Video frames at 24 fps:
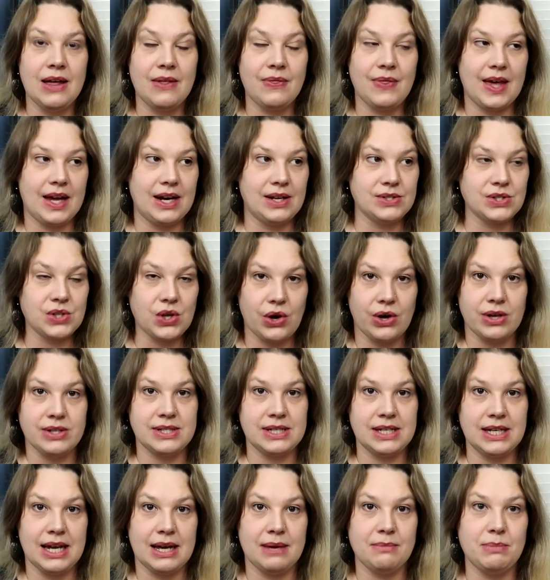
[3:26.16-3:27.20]
that is
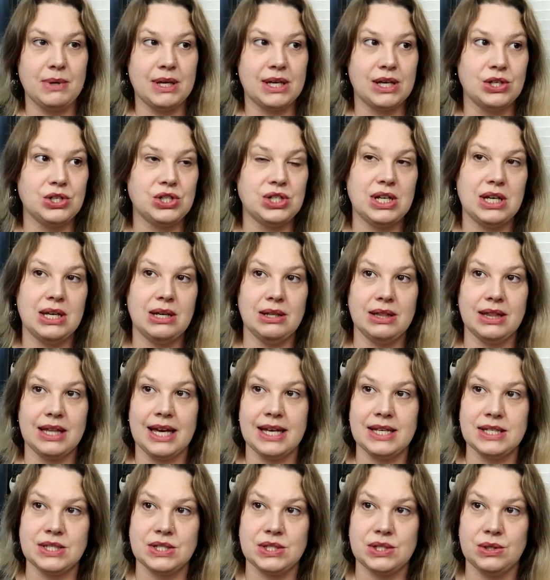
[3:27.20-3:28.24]
causing it, because she
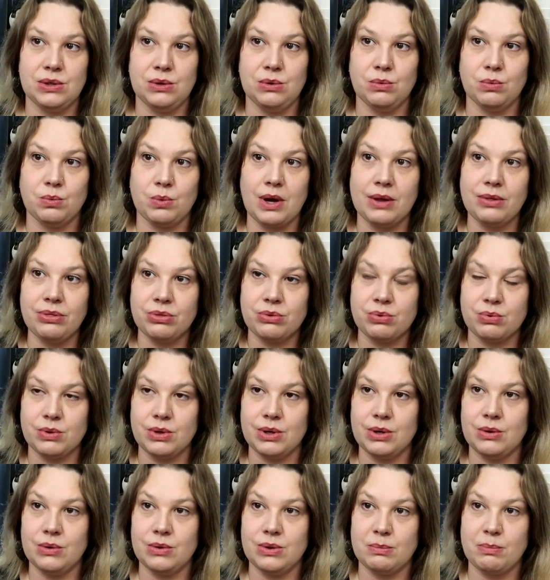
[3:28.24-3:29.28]
likes to run
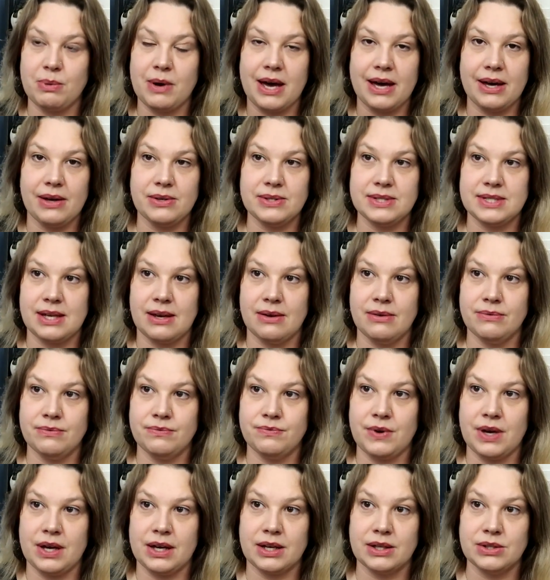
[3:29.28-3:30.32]
through the piles of
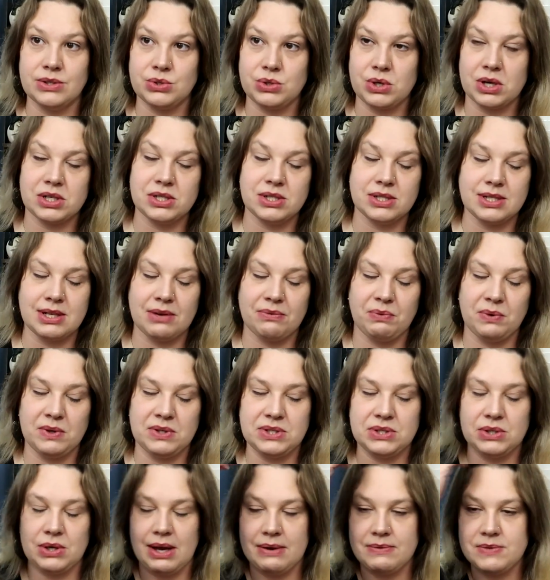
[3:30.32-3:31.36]
construction stuff we
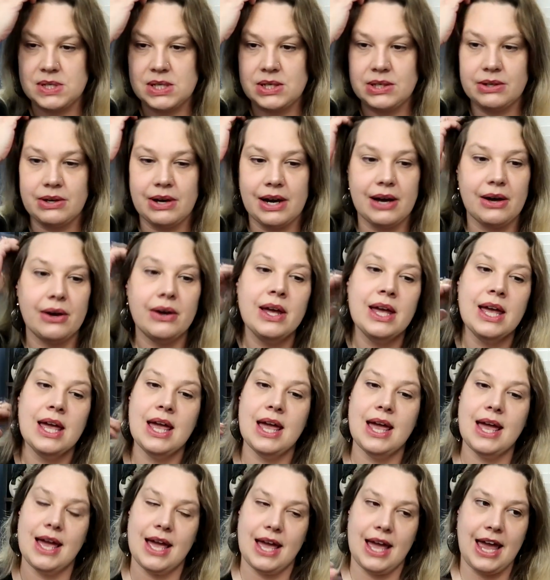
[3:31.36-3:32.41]
still have to clear out.
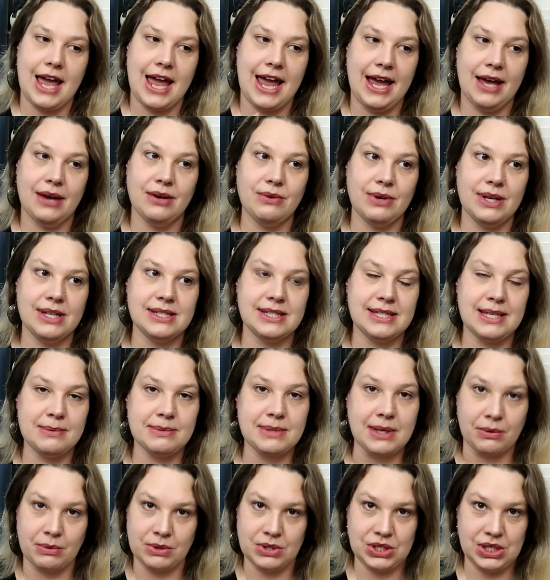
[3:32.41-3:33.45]
And it seems
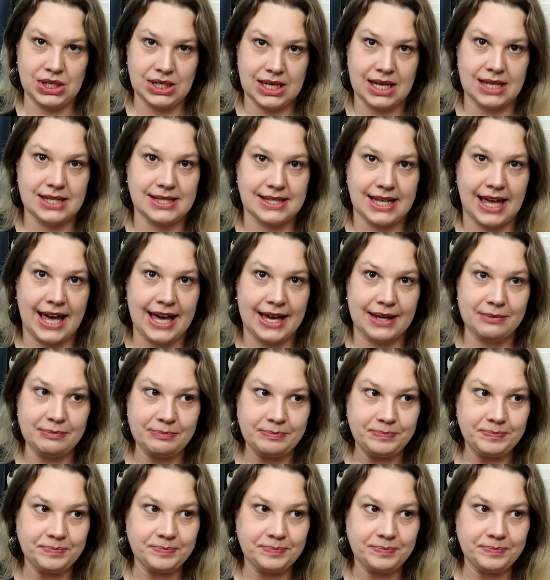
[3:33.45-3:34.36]
like when she does that,